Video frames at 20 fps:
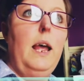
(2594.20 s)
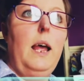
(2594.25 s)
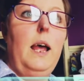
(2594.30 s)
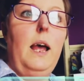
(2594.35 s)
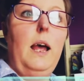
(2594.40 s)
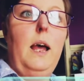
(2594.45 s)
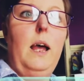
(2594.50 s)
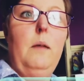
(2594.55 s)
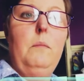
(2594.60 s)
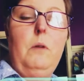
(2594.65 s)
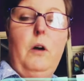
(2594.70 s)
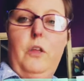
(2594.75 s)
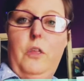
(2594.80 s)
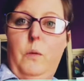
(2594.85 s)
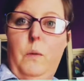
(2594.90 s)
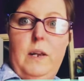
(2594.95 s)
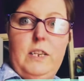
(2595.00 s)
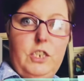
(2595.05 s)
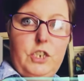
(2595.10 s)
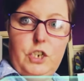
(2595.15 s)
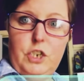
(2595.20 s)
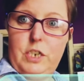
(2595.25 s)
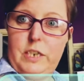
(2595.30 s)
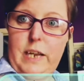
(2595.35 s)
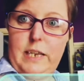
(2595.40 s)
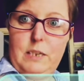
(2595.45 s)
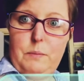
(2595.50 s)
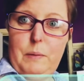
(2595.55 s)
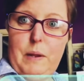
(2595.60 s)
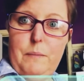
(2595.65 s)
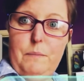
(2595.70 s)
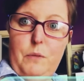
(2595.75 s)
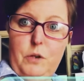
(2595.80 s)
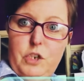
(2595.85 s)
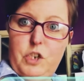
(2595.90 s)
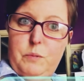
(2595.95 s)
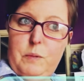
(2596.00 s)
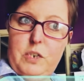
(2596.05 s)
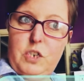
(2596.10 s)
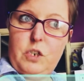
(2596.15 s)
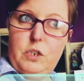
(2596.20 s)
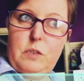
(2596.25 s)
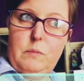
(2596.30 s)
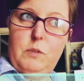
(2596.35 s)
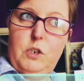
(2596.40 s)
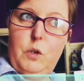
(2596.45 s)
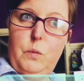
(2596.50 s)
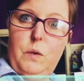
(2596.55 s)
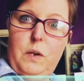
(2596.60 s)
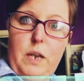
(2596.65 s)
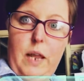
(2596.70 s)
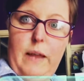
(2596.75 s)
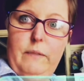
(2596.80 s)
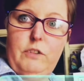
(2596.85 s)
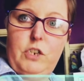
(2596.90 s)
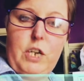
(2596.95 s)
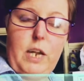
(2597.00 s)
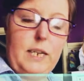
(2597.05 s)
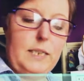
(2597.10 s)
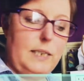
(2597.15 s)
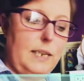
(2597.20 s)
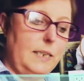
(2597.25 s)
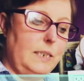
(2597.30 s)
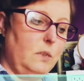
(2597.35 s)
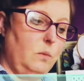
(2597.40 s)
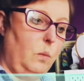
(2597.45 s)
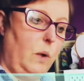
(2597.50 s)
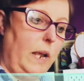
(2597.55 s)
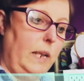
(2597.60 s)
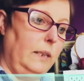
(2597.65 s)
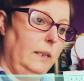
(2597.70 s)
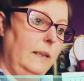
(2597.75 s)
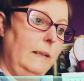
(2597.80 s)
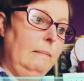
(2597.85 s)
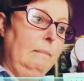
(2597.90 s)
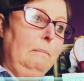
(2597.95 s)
Otherwise, it just gets a bit much, especially as I'm doing live chats as well.